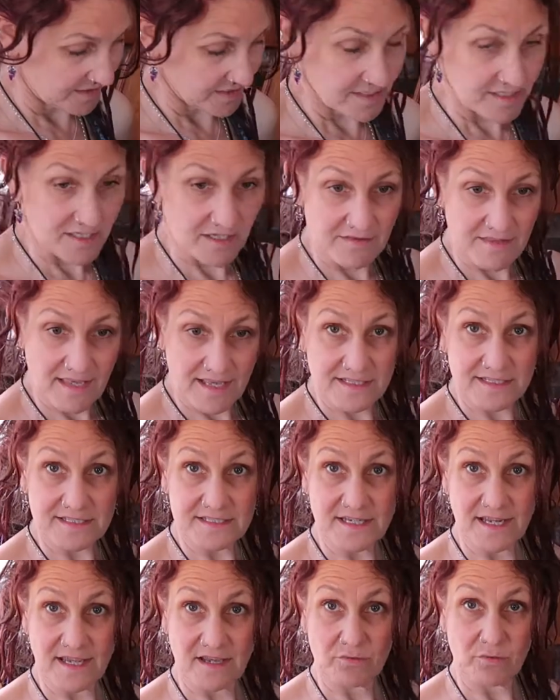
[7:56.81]
So that's
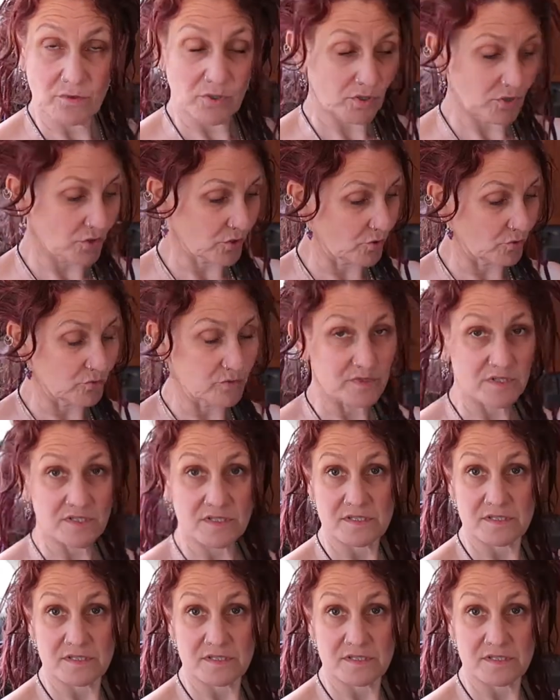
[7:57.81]
now cooled